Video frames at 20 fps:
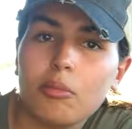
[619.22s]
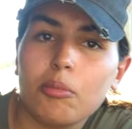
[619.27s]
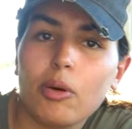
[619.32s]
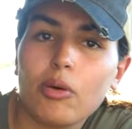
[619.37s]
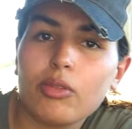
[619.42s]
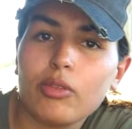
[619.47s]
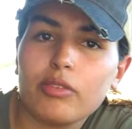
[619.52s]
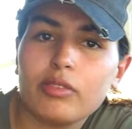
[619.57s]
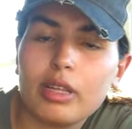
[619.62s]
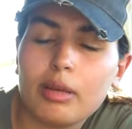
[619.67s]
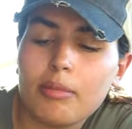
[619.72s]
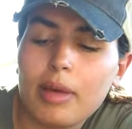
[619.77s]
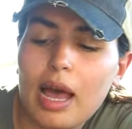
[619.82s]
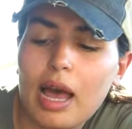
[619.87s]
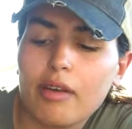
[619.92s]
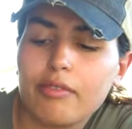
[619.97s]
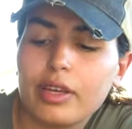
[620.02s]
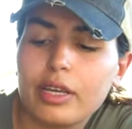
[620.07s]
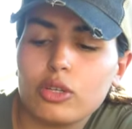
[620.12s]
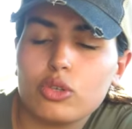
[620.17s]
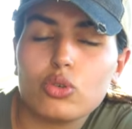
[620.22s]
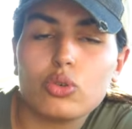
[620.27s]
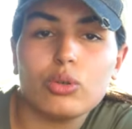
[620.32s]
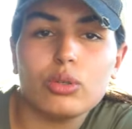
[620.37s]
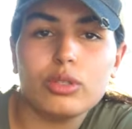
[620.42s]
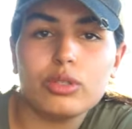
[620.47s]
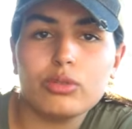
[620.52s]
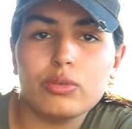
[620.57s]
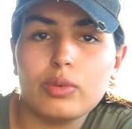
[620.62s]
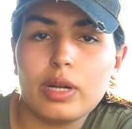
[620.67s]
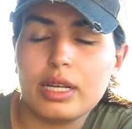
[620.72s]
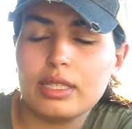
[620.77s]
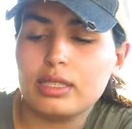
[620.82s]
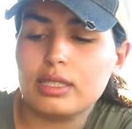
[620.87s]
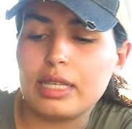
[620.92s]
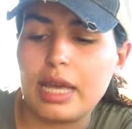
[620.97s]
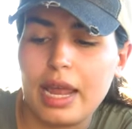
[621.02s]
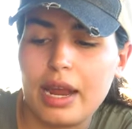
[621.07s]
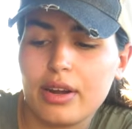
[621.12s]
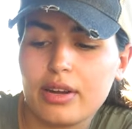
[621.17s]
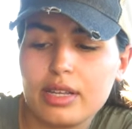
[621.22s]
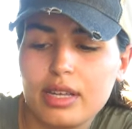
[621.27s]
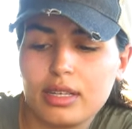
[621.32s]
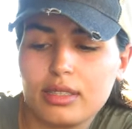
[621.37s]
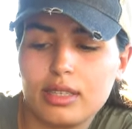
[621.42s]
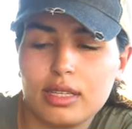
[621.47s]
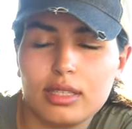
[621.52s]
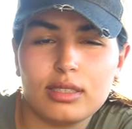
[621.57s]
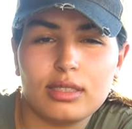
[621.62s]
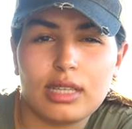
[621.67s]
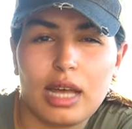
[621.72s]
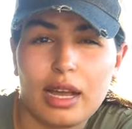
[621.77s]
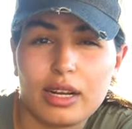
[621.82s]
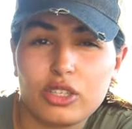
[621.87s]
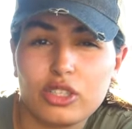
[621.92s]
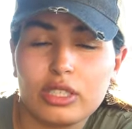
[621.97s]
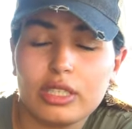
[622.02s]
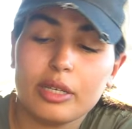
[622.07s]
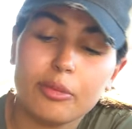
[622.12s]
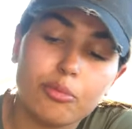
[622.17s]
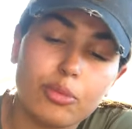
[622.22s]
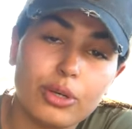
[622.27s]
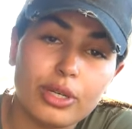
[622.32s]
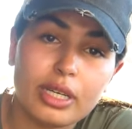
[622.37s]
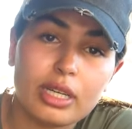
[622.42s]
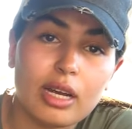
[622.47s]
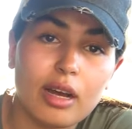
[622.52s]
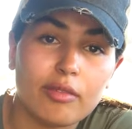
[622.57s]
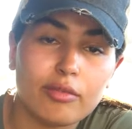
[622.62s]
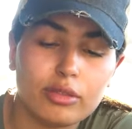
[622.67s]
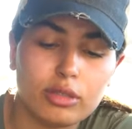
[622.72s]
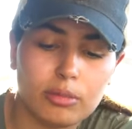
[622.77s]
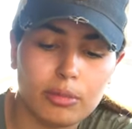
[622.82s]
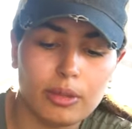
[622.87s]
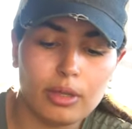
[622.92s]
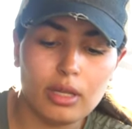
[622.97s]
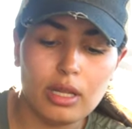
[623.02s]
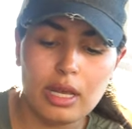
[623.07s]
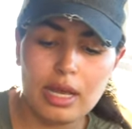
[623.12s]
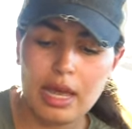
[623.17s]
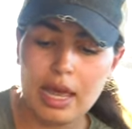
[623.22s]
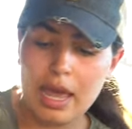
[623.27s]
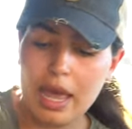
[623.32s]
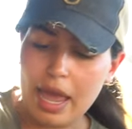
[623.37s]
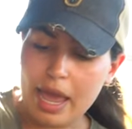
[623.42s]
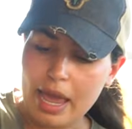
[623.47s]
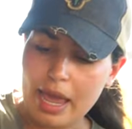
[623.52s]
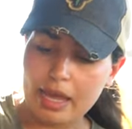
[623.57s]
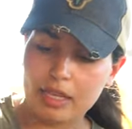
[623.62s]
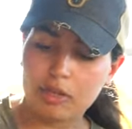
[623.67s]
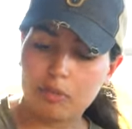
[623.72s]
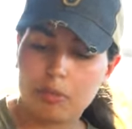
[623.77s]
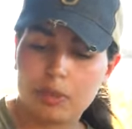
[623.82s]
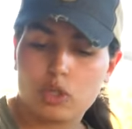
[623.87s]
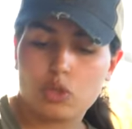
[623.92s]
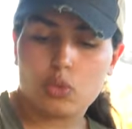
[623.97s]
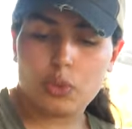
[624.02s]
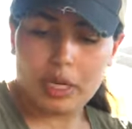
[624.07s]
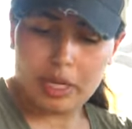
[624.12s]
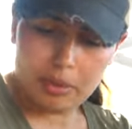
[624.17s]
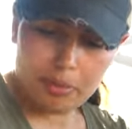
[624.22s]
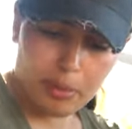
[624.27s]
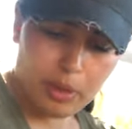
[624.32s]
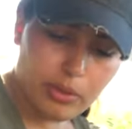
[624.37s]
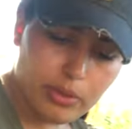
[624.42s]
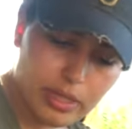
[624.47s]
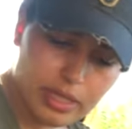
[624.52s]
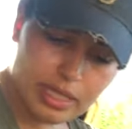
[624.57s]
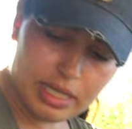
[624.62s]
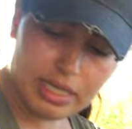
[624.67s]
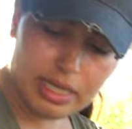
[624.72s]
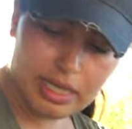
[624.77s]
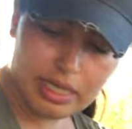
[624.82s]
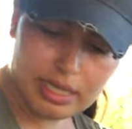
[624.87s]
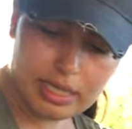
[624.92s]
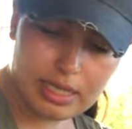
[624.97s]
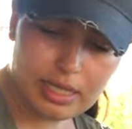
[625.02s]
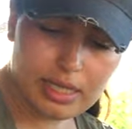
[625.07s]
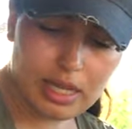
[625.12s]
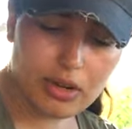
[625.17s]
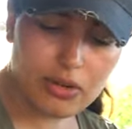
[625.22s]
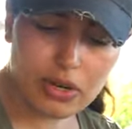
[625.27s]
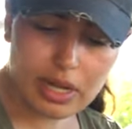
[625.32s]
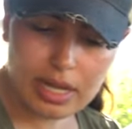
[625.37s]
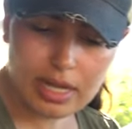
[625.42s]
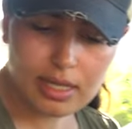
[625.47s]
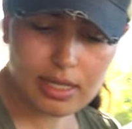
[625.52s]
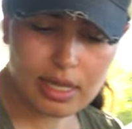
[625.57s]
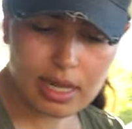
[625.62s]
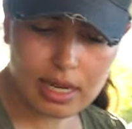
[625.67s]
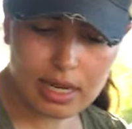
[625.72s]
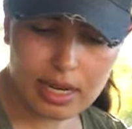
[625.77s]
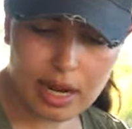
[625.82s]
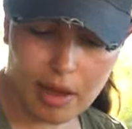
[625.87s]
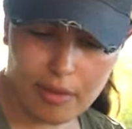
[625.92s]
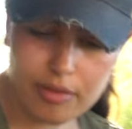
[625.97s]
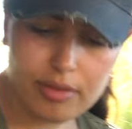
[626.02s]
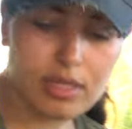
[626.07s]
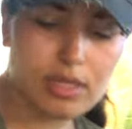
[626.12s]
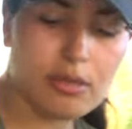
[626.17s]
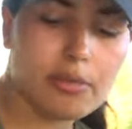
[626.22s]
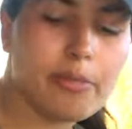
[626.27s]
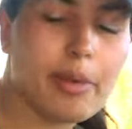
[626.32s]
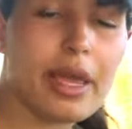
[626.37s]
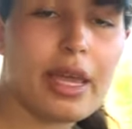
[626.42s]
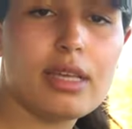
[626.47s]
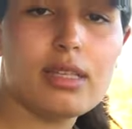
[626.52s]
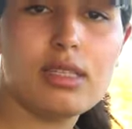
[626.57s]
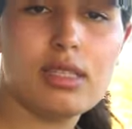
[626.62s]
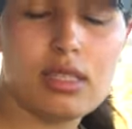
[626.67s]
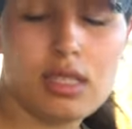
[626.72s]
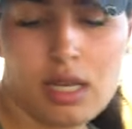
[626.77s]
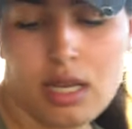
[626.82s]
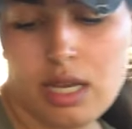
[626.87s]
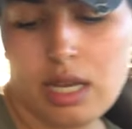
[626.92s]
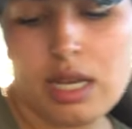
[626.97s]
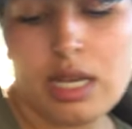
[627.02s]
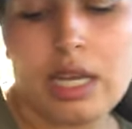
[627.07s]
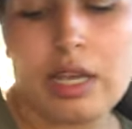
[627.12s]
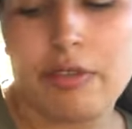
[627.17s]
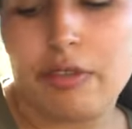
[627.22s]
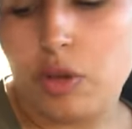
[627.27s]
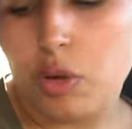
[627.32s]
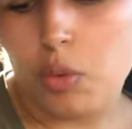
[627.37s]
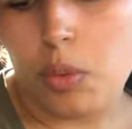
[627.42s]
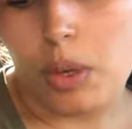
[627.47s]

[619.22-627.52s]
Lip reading: Both of them have a shoulder rest area that's actually pretty comfortable. And between both seats, there is enough space. If you